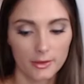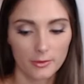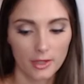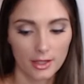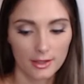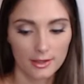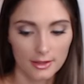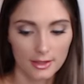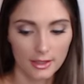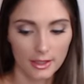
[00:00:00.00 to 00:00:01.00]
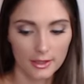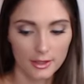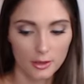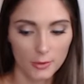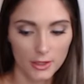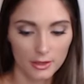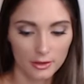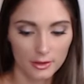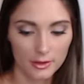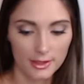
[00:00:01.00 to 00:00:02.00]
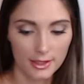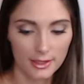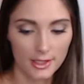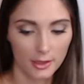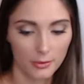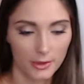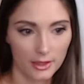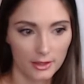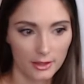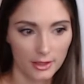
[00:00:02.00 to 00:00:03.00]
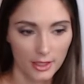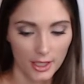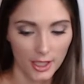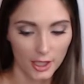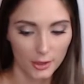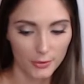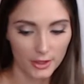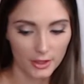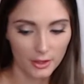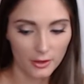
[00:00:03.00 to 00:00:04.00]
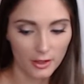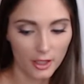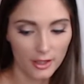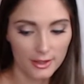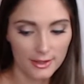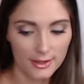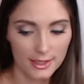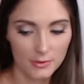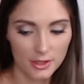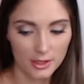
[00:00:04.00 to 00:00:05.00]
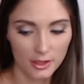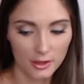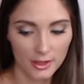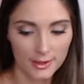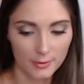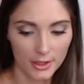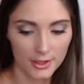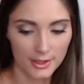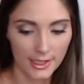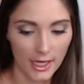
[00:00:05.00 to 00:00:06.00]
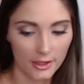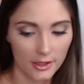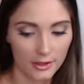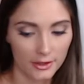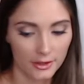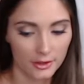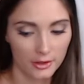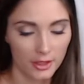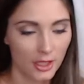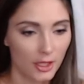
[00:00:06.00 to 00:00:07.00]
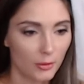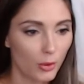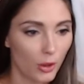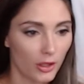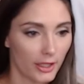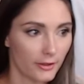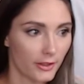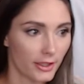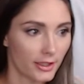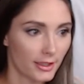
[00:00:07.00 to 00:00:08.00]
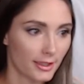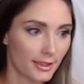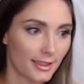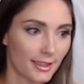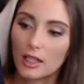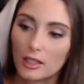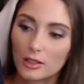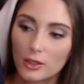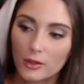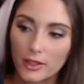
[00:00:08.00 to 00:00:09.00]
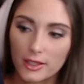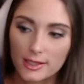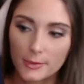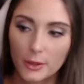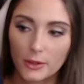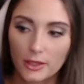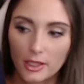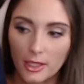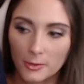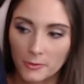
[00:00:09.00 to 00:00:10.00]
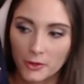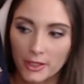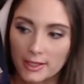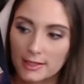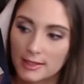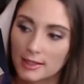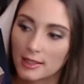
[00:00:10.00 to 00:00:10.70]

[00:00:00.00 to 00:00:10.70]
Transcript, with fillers: him not to let too much loose to the champion, but Lothar seemed to know as much as Khadgar knew, more even. Lothar spoke in a calm voice.